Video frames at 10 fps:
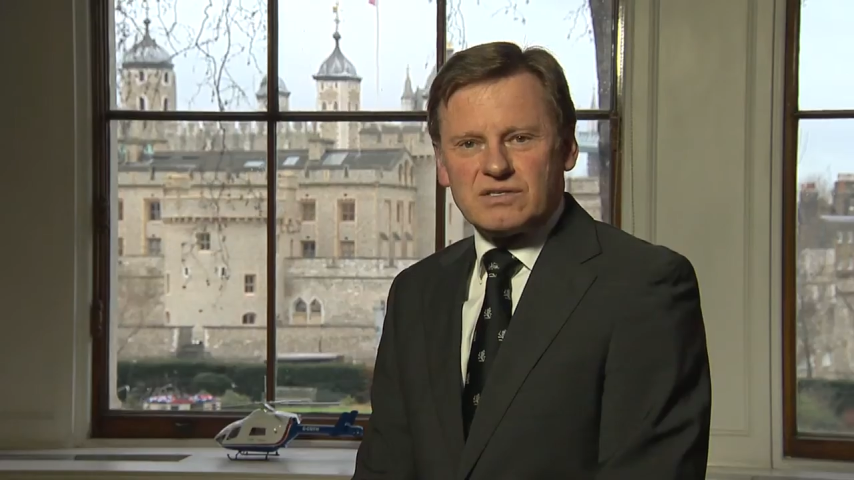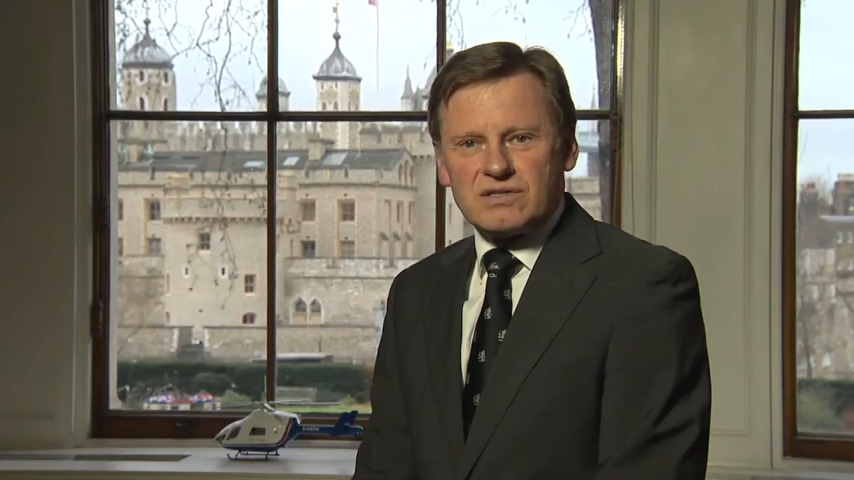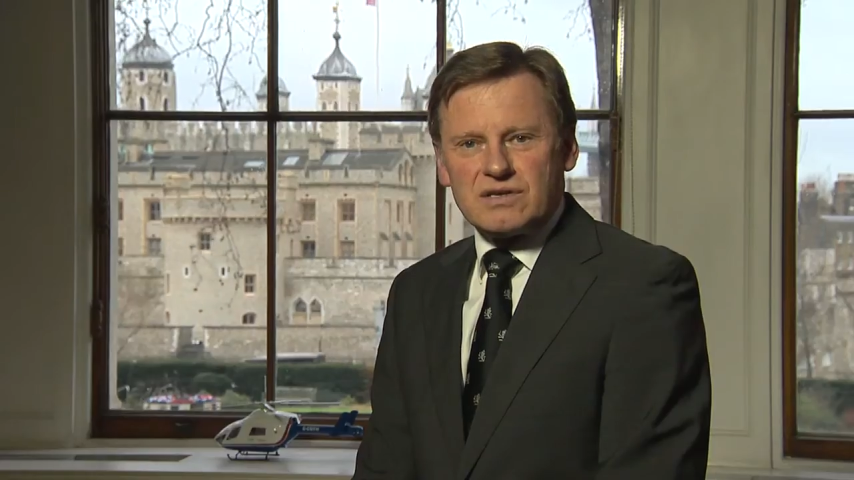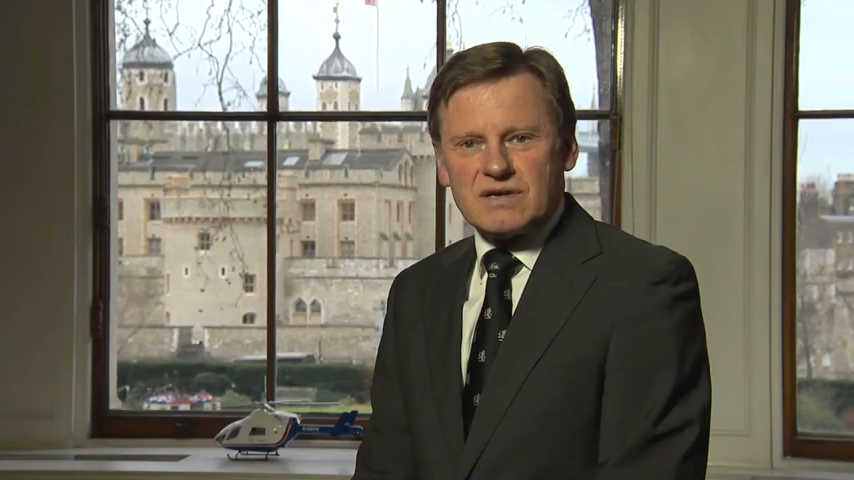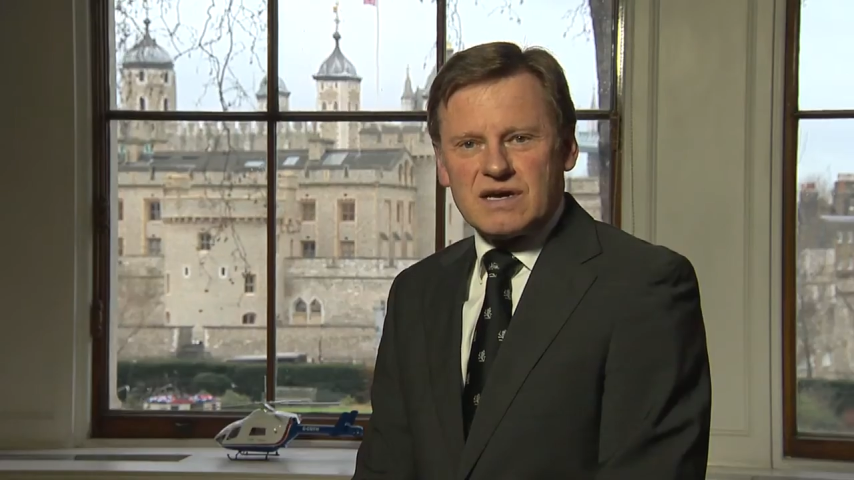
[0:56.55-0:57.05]

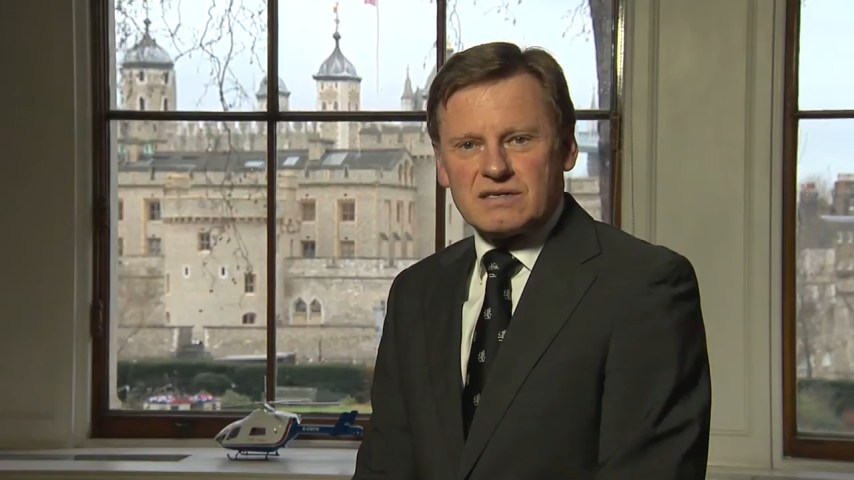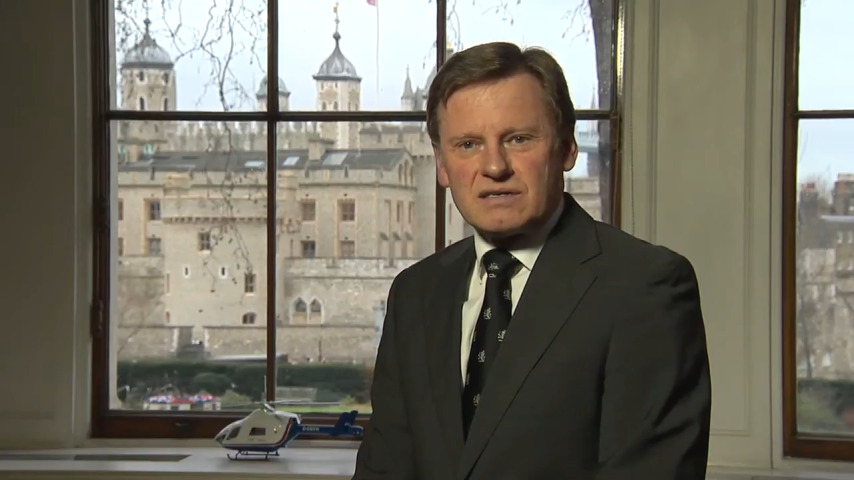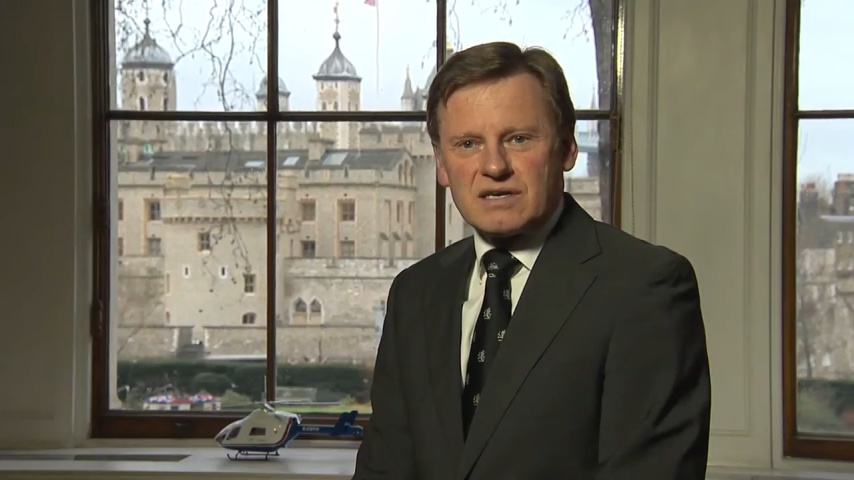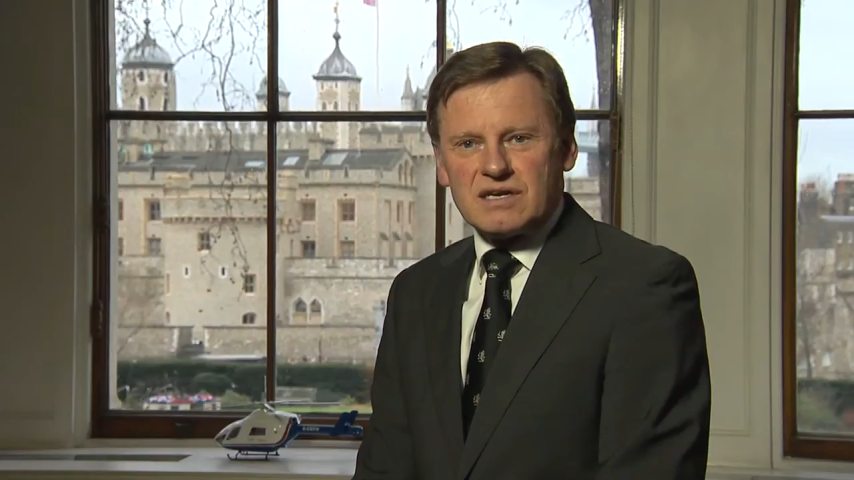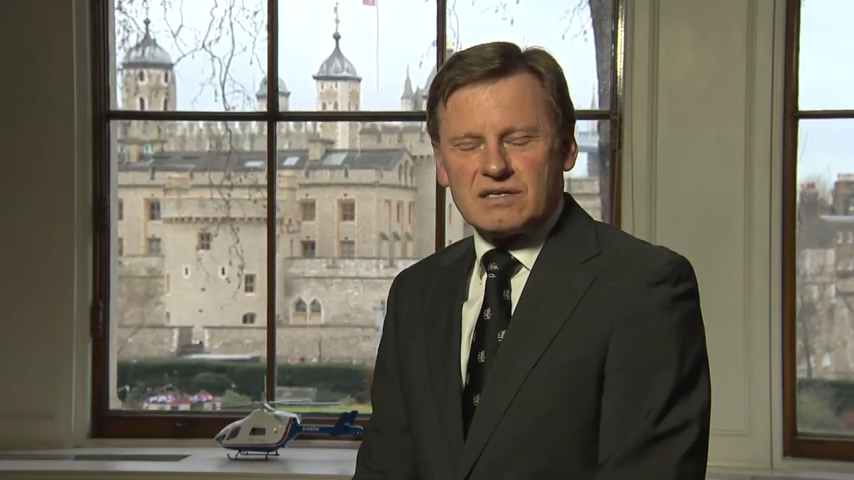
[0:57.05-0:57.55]
in the
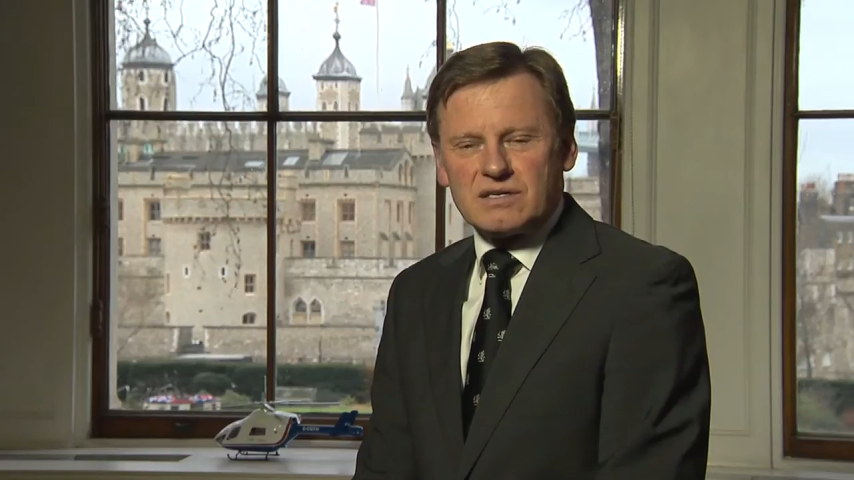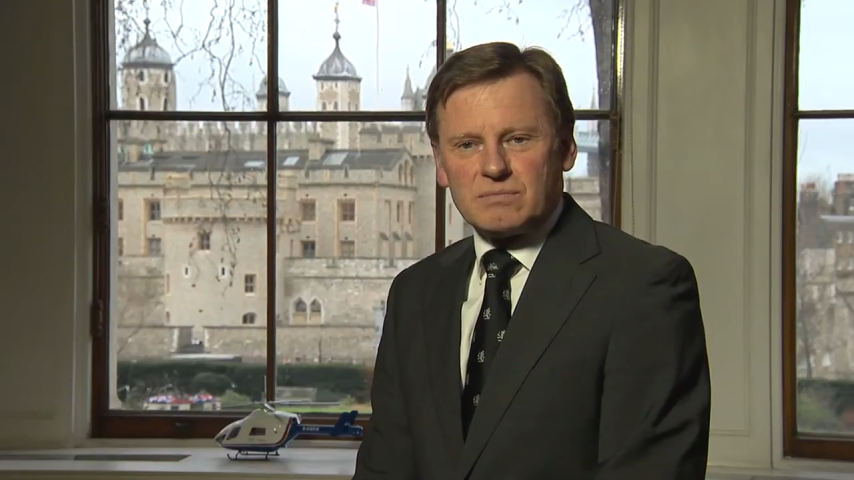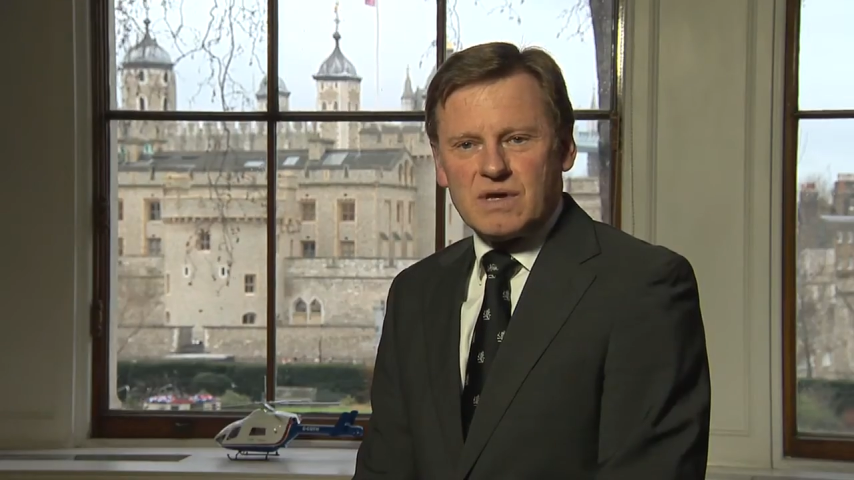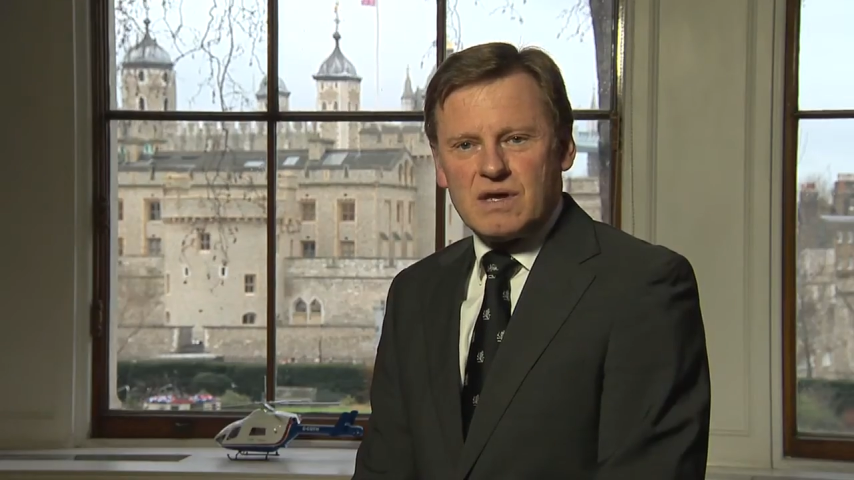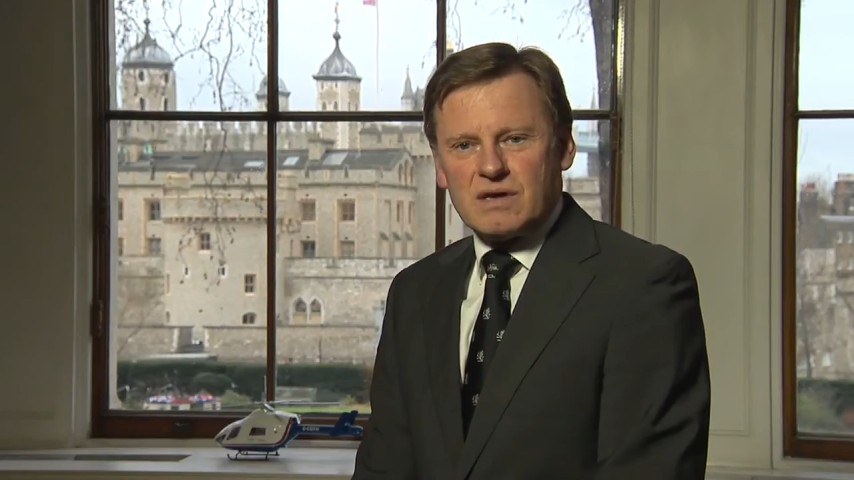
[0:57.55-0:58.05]
United Kingdom.